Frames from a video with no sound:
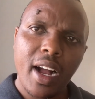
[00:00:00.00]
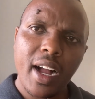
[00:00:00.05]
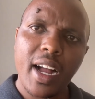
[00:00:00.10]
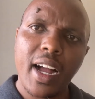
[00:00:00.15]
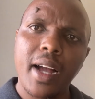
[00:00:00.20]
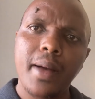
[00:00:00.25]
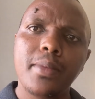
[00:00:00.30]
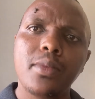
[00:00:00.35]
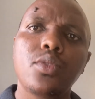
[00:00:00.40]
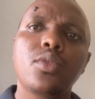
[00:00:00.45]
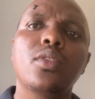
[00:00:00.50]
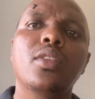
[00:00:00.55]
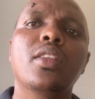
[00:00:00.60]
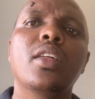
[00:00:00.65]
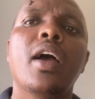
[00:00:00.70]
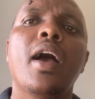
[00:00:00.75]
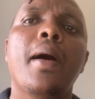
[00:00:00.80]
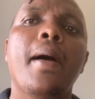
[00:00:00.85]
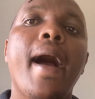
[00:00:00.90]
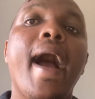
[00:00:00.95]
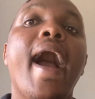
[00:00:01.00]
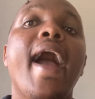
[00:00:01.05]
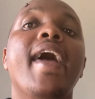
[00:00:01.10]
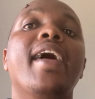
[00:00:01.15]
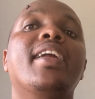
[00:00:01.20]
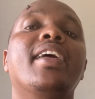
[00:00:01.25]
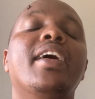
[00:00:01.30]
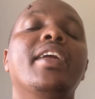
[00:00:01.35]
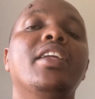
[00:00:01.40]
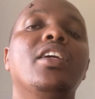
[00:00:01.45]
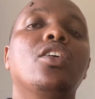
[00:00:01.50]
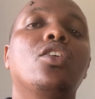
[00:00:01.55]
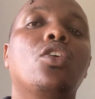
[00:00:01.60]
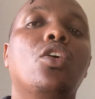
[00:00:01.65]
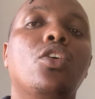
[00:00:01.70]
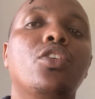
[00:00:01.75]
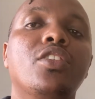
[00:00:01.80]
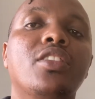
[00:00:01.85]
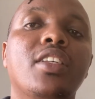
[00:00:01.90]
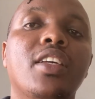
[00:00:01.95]
comes with higher running
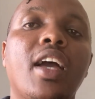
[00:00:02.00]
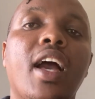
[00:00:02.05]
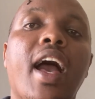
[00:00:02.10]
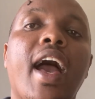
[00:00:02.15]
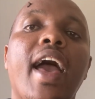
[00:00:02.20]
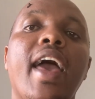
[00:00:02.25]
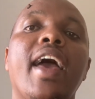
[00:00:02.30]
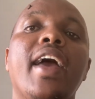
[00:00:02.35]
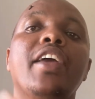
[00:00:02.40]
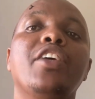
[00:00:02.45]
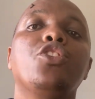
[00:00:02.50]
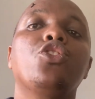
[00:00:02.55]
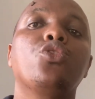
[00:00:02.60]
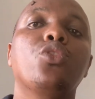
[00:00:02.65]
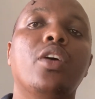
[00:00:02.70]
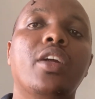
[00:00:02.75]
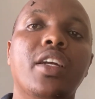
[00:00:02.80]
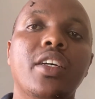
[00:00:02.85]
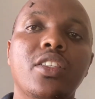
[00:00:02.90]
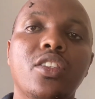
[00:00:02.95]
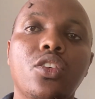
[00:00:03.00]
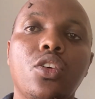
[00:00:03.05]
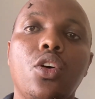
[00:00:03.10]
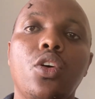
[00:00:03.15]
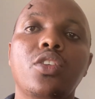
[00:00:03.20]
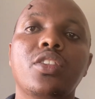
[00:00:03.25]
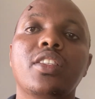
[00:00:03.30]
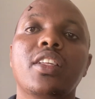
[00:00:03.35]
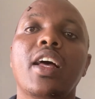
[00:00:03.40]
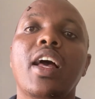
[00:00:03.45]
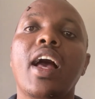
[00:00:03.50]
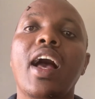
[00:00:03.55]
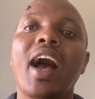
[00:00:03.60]
cost, higher insurance cost,